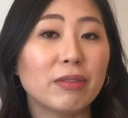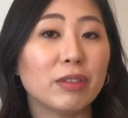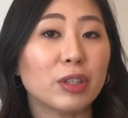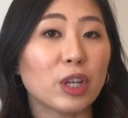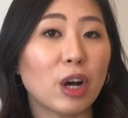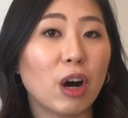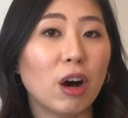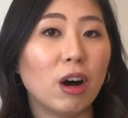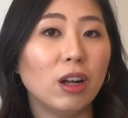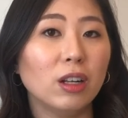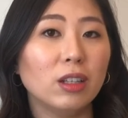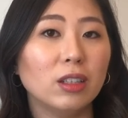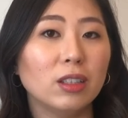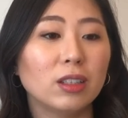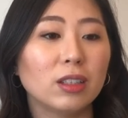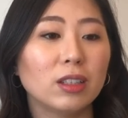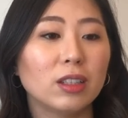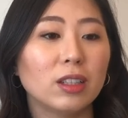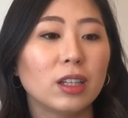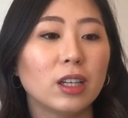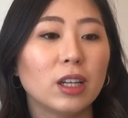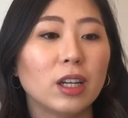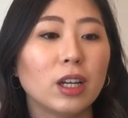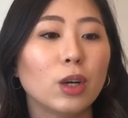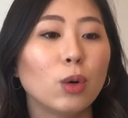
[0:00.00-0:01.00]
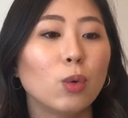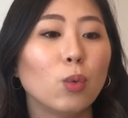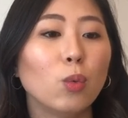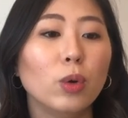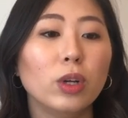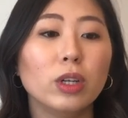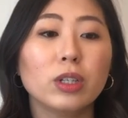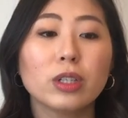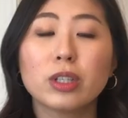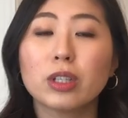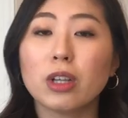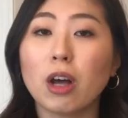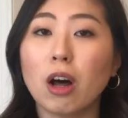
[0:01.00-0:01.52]
Saul?
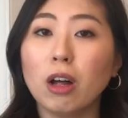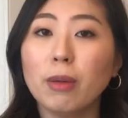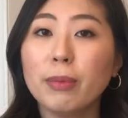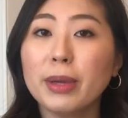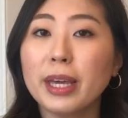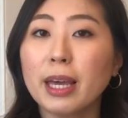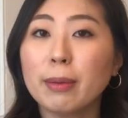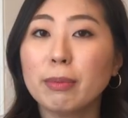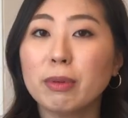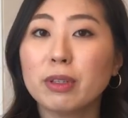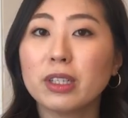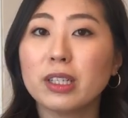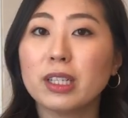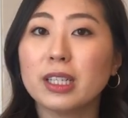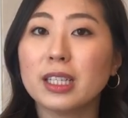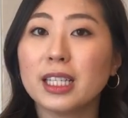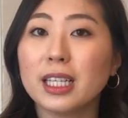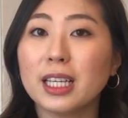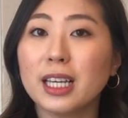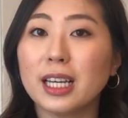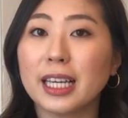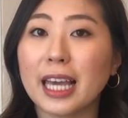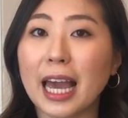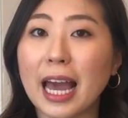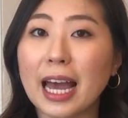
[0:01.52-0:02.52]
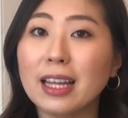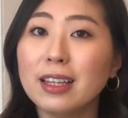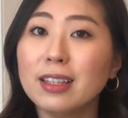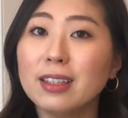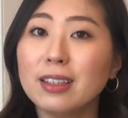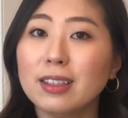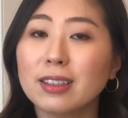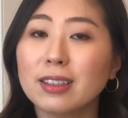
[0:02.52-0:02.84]
Will Saul be able to see again?